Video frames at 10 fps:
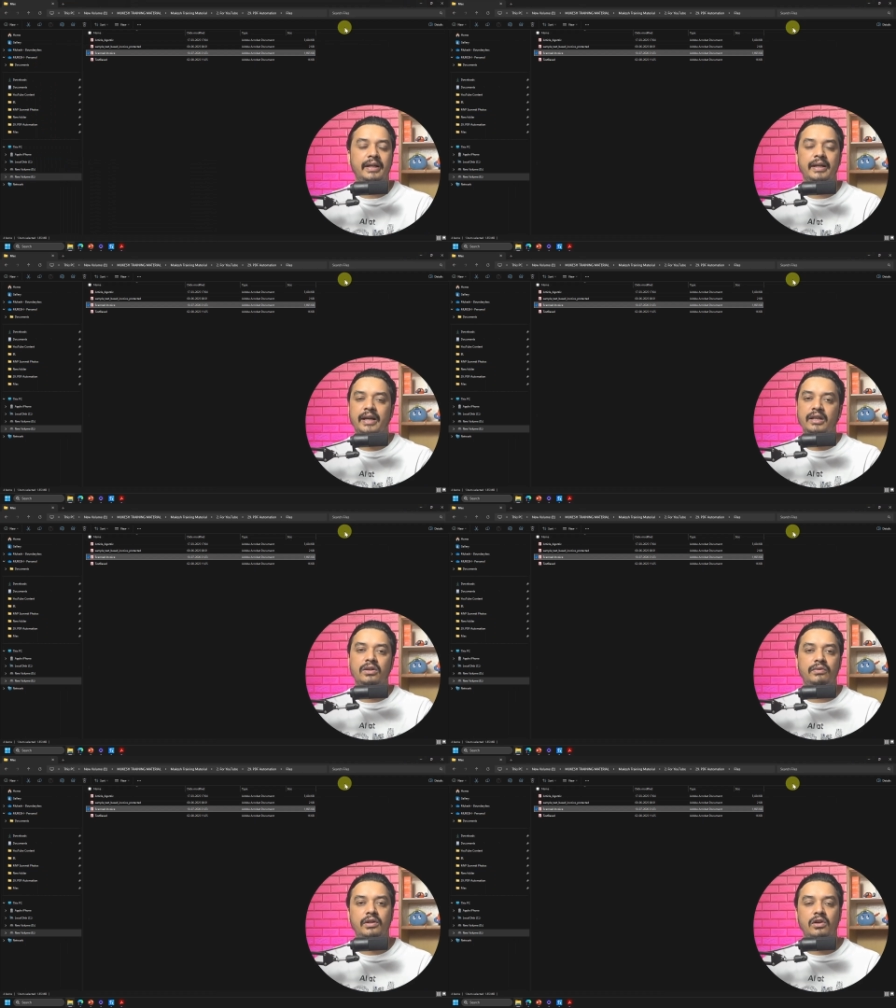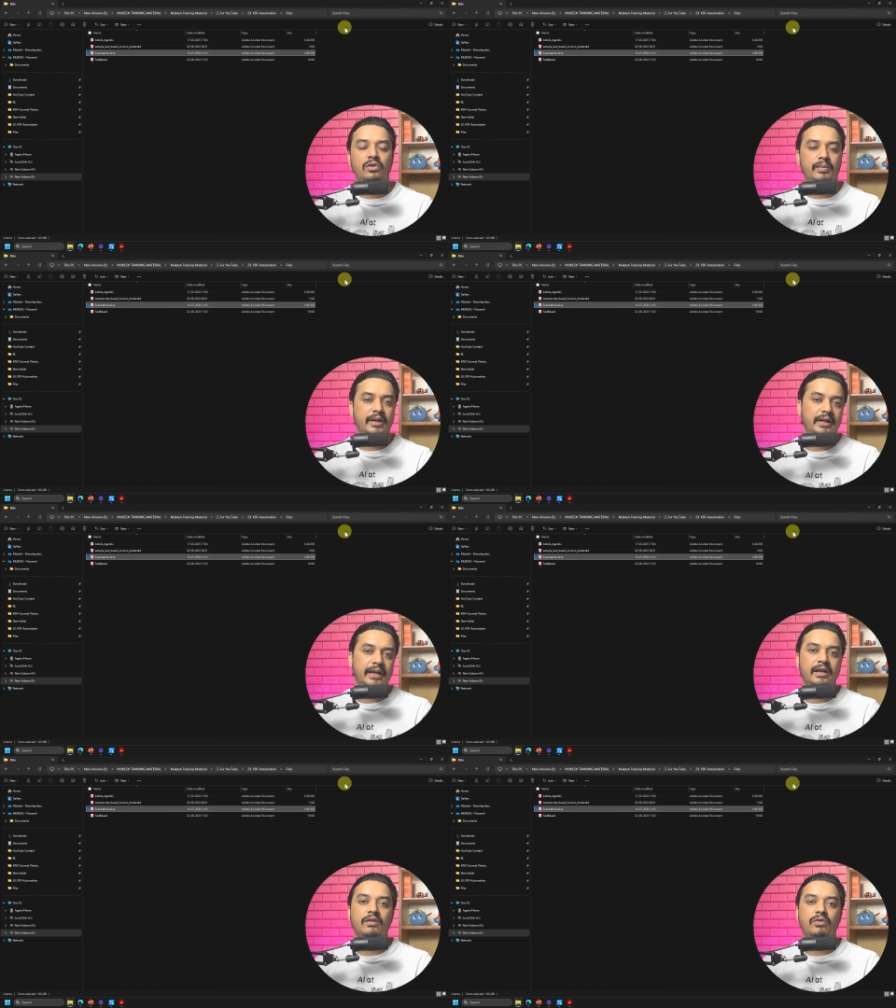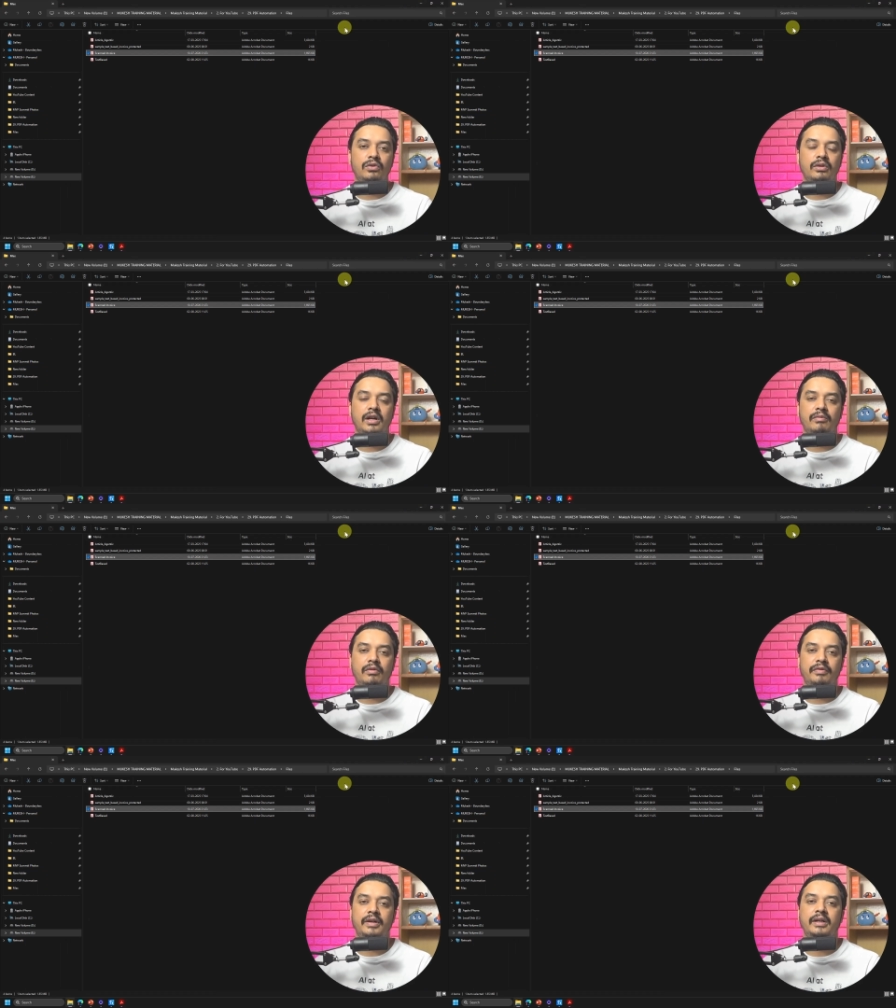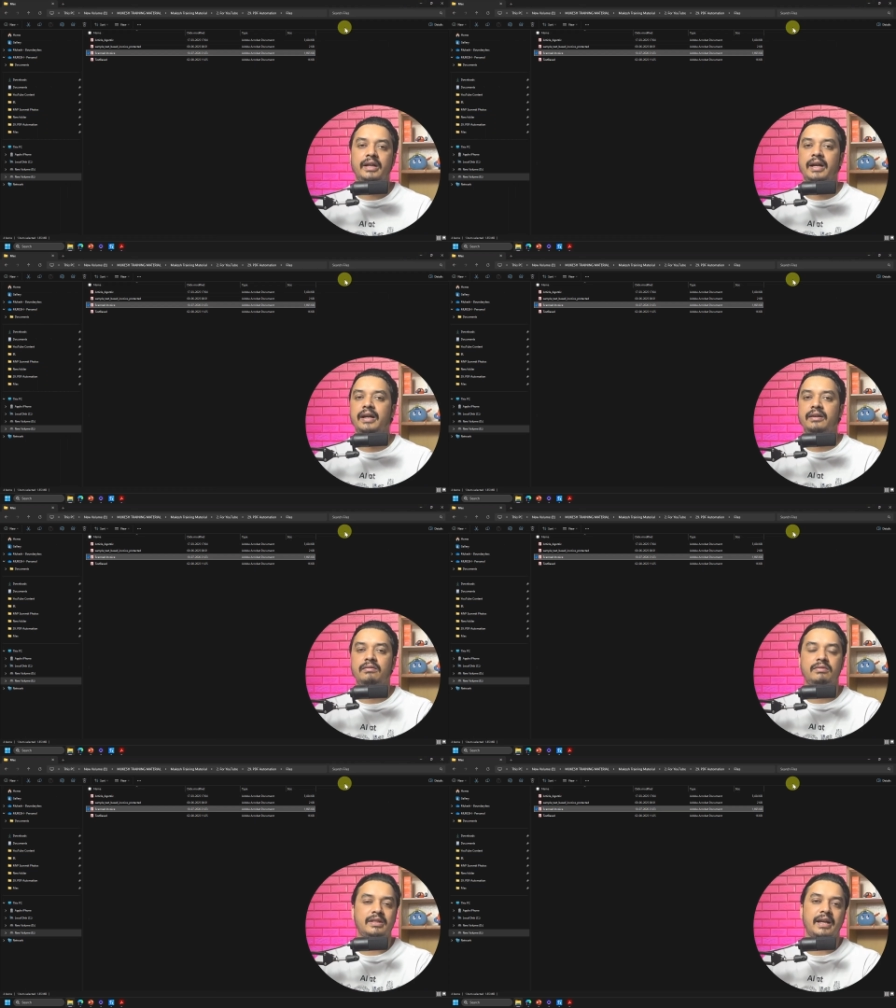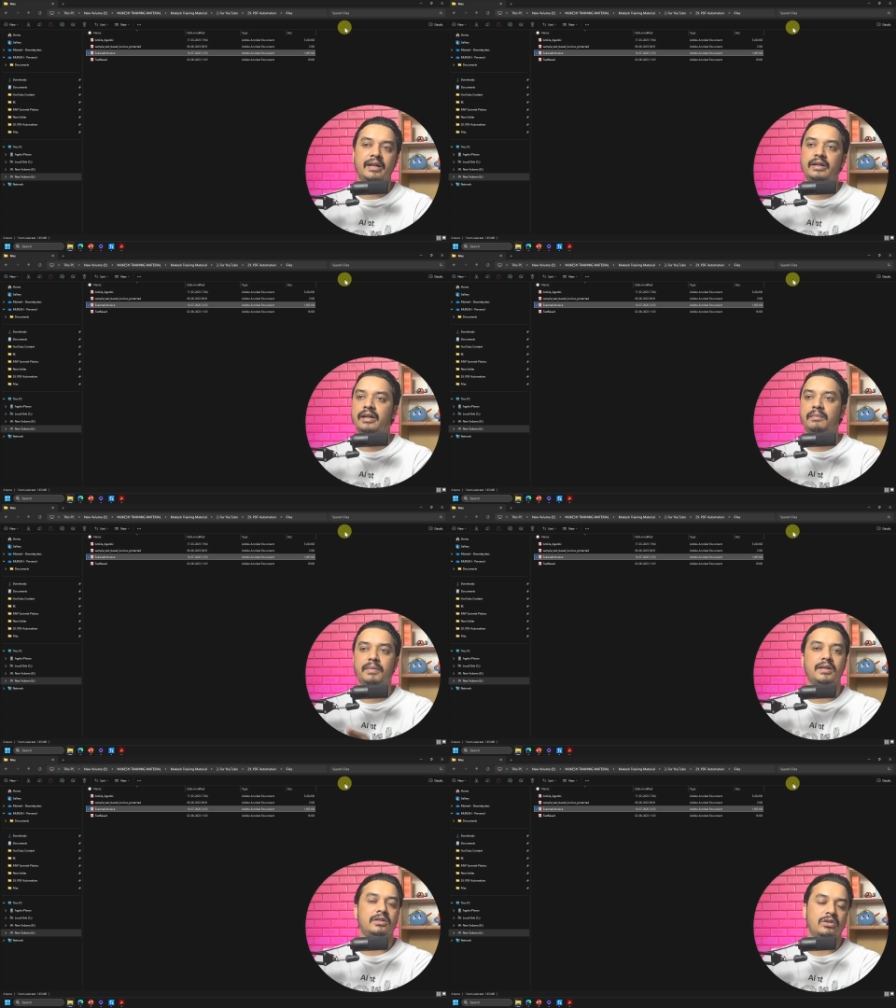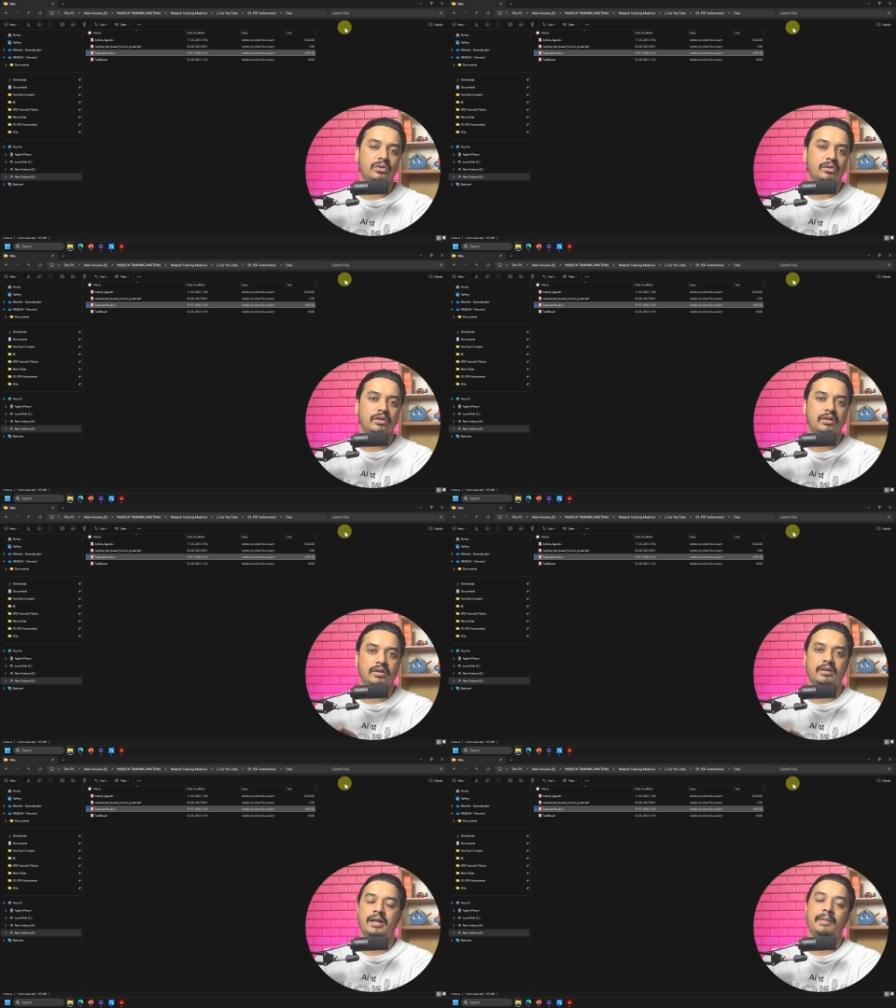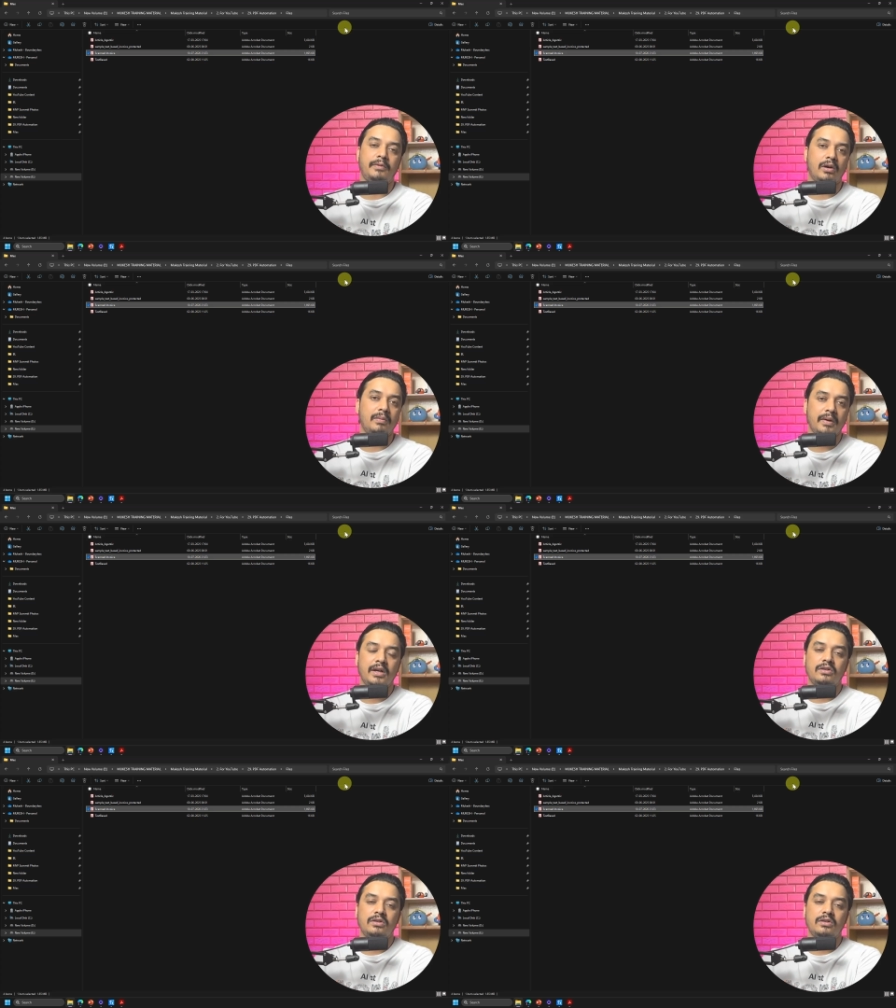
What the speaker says: Take any of the document, take a photograph of it and scan it and pass it to your laptop.